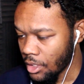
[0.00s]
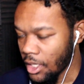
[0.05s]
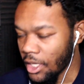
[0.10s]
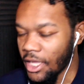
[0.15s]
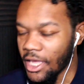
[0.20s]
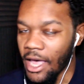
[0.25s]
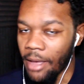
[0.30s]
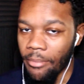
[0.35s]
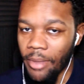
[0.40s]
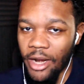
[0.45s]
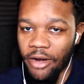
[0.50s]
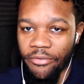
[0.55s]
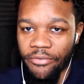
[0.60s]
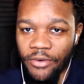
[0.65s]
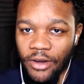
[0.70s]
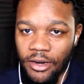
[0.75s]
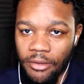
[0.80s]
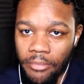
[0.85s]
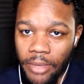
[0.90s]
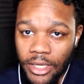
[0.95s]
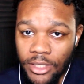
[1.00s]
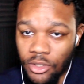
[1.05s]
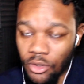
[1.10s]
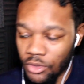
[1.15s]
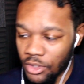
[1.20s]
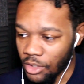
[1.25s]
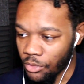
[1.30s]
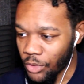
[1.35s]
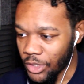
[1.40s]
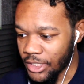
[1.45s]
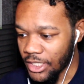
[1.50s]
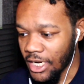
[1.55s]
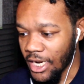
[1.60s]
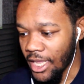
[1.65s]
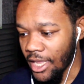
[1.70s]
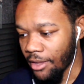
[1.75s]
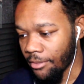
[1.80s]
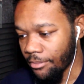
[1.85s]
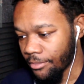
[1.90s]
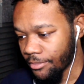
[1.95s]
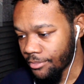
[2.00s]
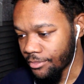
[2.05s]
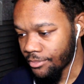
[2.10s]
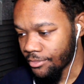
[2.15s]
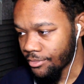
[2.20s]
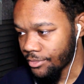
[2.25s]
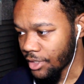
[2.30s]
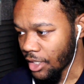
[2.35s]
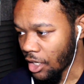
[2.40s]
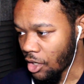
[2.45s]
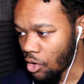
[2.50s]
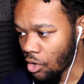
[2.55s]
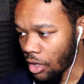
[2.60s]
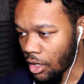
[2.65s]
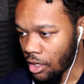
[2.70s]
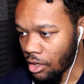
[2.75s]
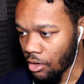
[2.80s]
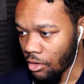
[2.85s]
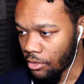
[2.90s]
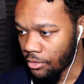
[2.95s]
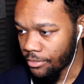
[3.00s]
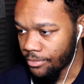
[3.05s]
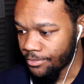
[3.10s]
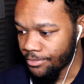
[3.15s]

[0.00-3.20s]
He got better fundamentals than what's the name? Than Kuroko.